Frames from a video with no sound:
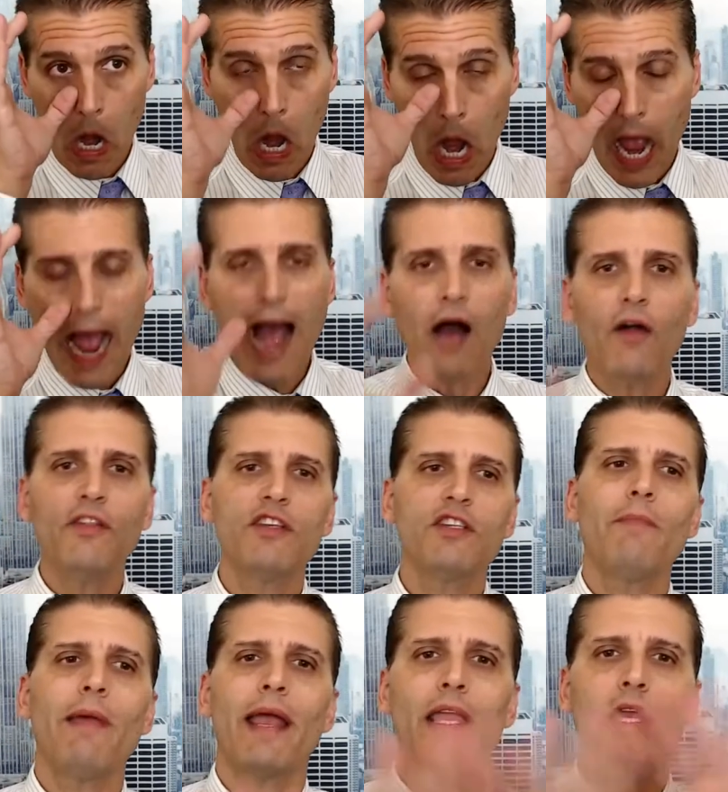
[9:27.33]
how this
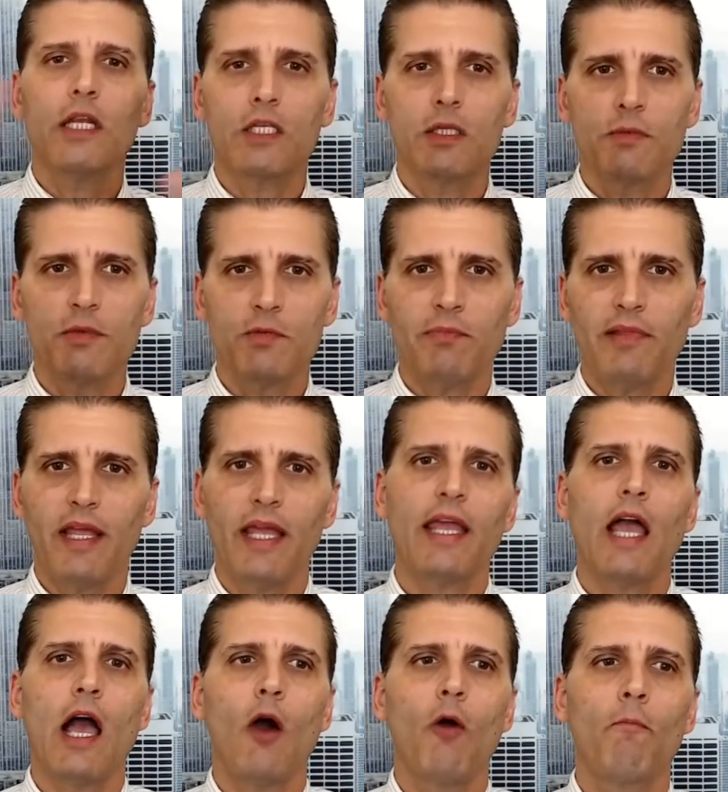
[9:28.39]
mechanism is playing
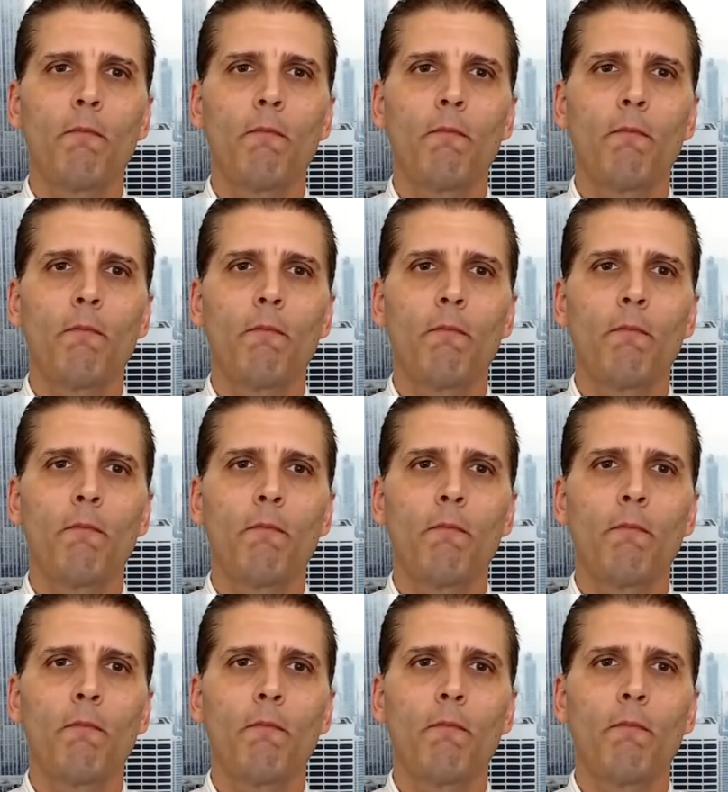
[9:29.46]
out.